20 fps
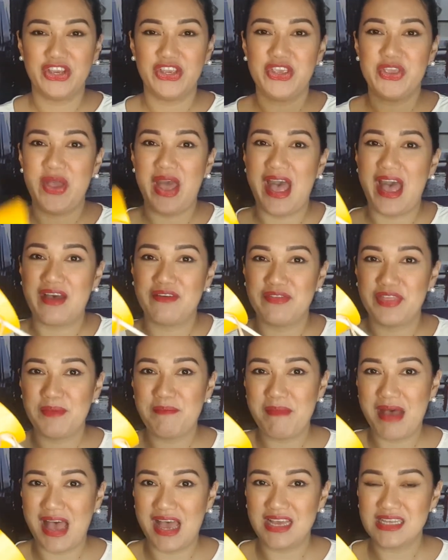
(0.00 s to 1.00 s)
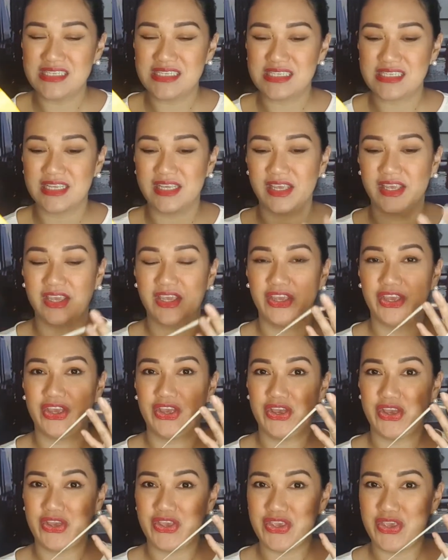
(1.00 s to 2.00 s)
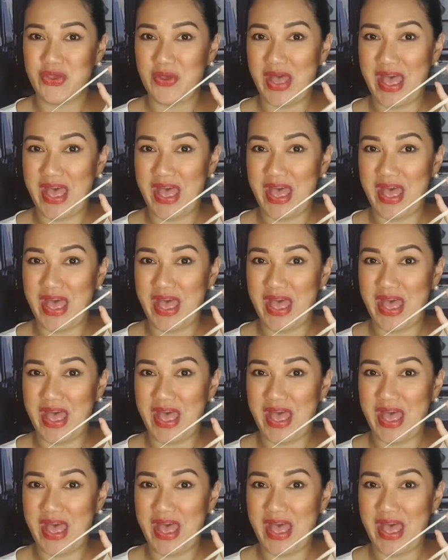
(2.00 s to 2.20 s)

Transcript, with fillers: you have the mask, you